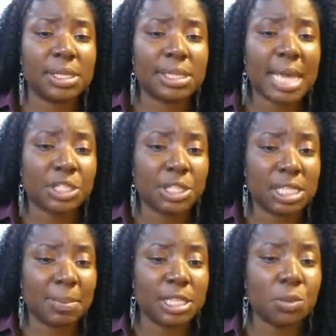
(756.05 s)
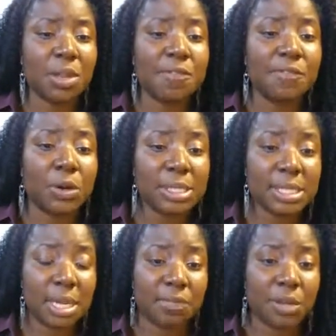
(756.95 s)
Sasha is my
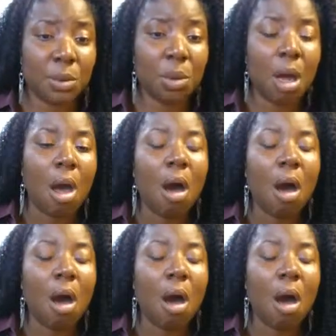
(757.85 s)
21st interview.